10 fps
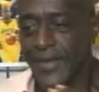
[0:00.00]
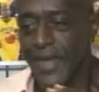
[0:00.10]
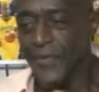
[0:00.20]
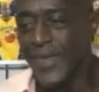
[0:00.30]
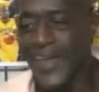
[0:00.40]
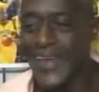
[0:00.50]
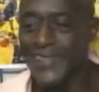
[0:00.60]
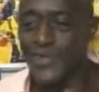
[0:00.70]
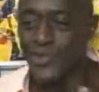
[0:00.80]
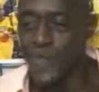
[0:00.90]
If he had
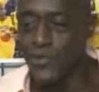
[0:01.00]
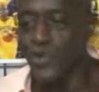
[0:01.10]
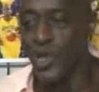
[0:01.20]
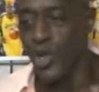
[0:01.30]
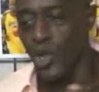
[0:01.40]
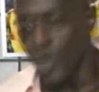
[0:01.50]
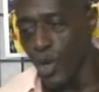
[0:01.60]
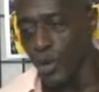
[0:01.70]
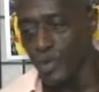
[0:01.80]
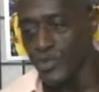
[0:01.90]
some different
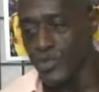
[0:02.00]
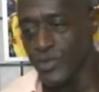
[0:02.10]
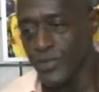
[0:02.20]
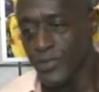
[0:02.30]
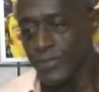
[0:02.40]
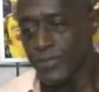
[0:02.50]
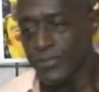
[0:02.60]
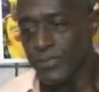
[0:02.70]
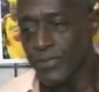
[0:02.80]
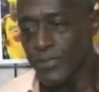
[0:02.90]
clothes,
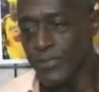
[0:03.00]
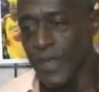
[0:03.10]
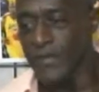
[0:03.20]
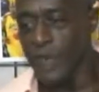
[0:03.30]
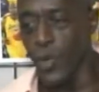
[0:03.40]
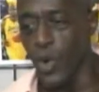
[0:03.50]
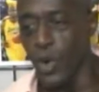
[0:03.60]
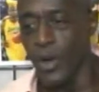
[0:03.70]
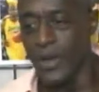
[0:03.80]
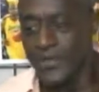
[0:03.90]
because he
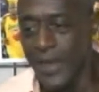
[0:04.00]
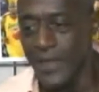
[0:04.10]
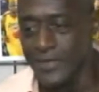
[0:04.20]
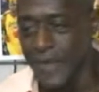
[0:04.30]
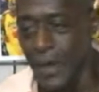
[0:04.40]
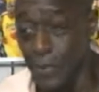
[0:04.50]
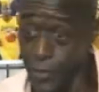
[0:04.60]
wore a tank top. Well,